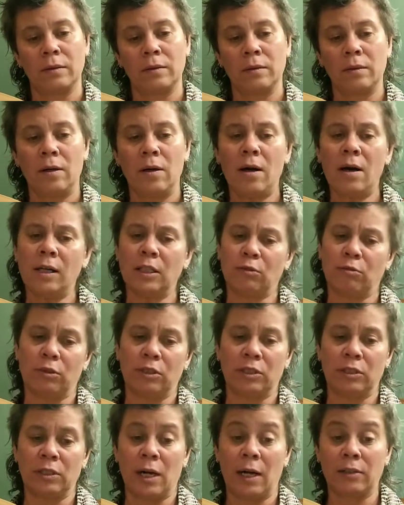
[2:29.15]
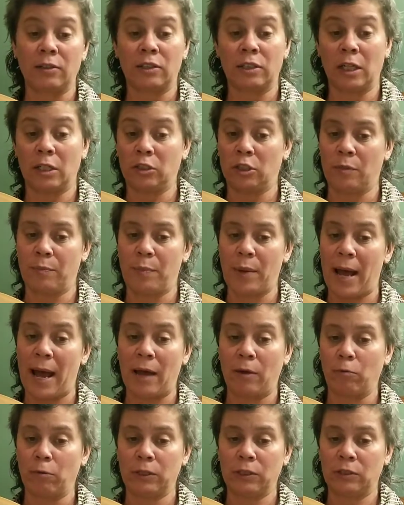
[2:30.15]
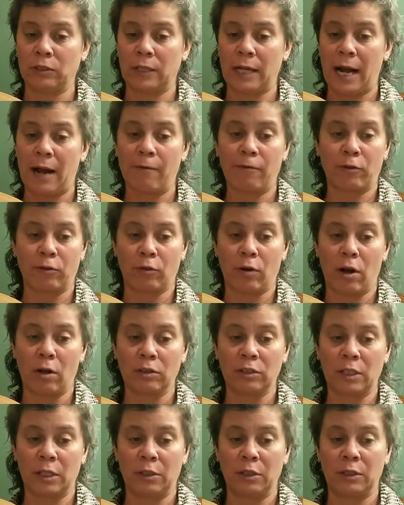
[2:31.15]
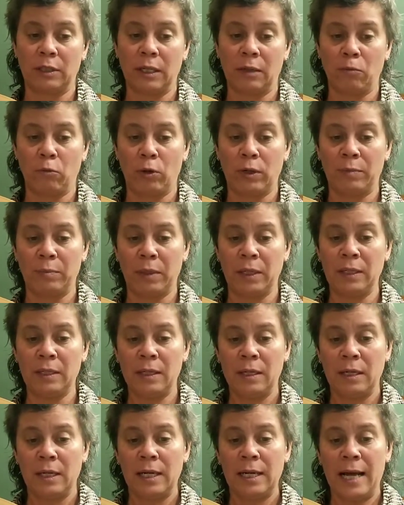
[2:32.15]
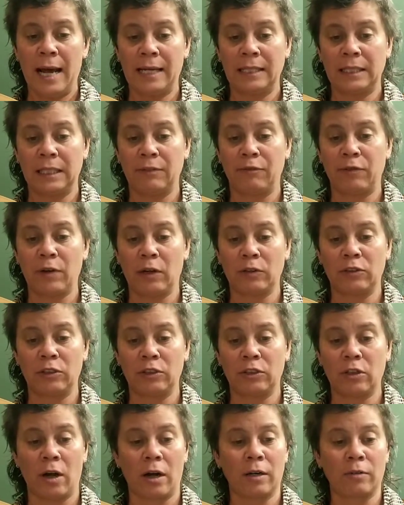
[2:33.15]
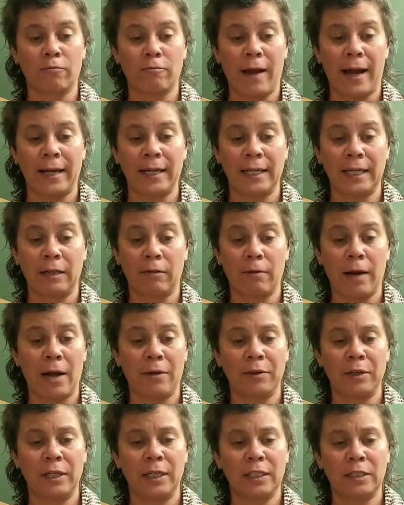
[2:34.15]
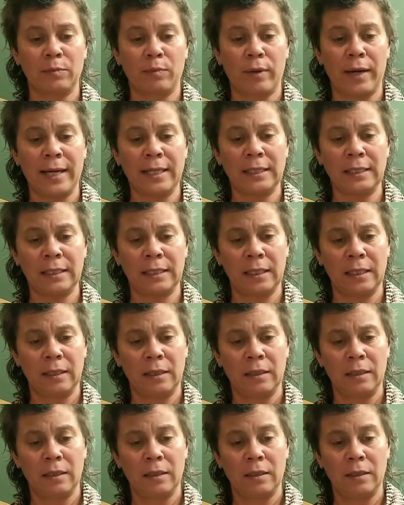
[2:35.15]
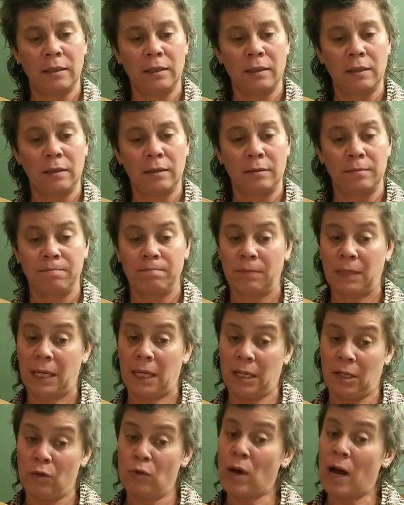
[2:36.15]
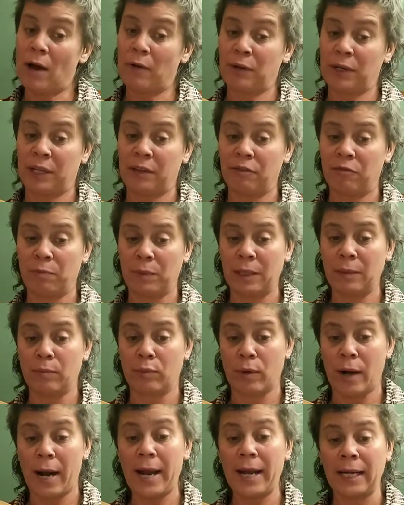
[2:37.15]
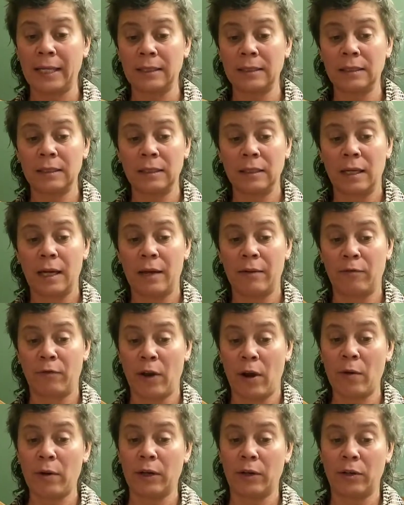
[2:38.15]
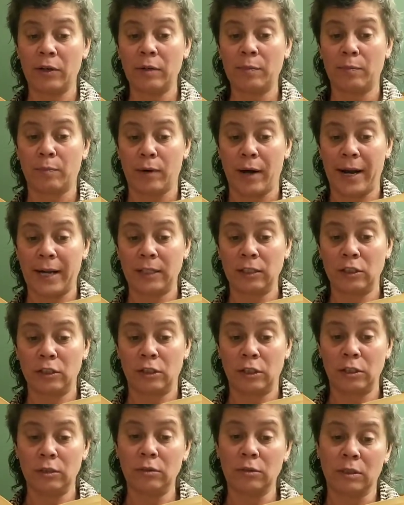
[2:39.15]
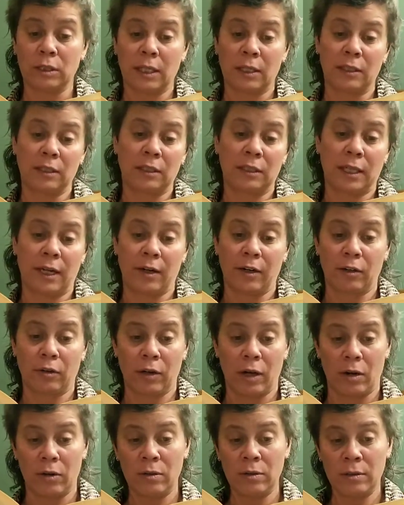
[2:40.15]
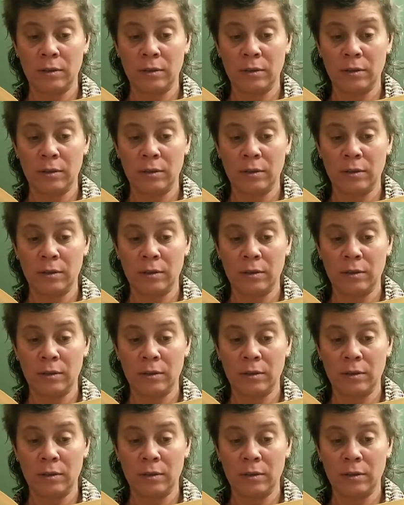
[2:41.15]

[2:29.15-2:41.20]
"Oz was not such a bad wizard after all," said the Tin Woodman, as he felt his heart rattling around in his breast. "He knew how to give me brains, and very good brains, too," said the Scarecrow.